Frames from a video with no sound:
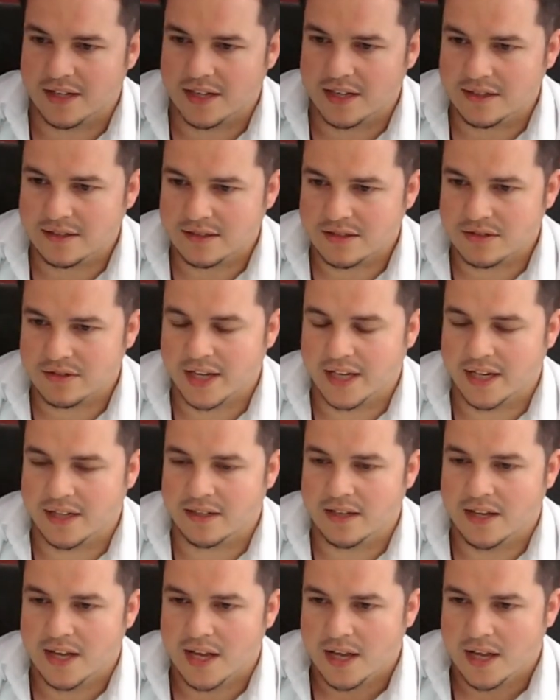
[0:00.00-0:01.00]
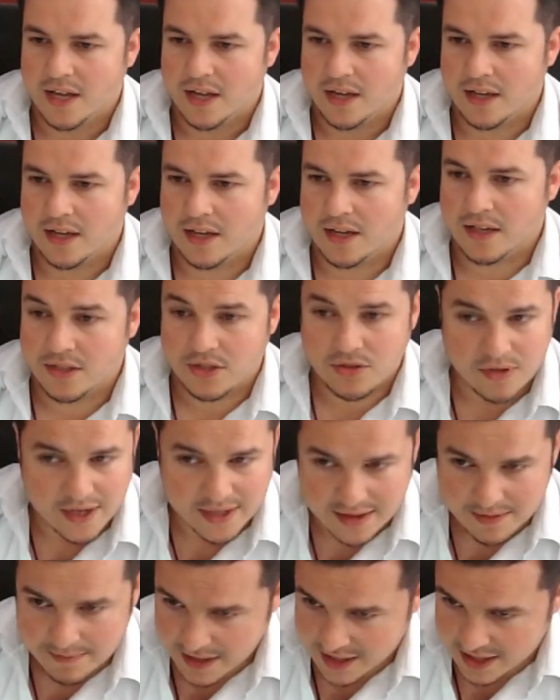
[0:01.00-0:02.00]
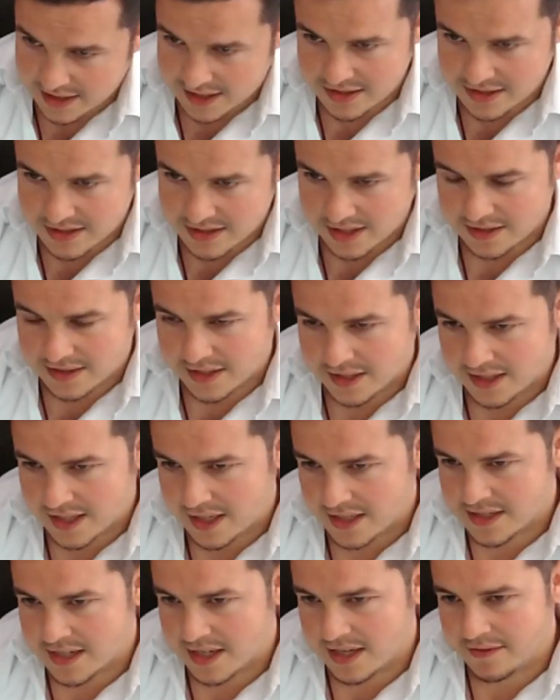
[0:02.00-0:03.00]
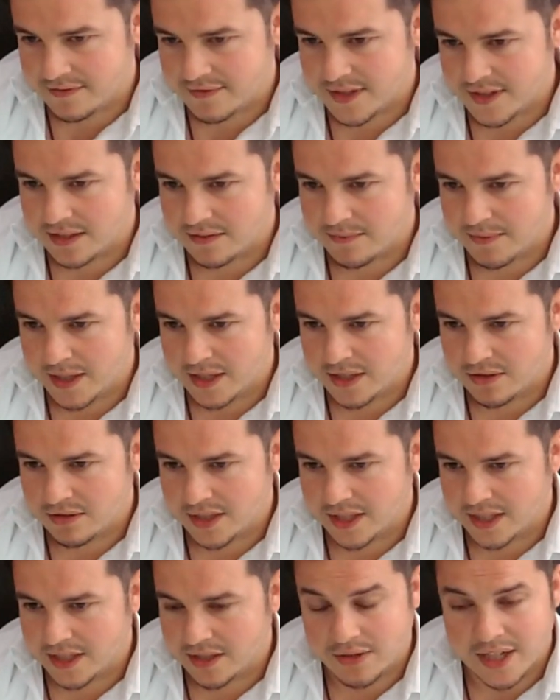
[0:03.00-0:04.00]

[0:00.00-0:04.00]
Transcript: Yeah, you can trade the market causality as I have done manually.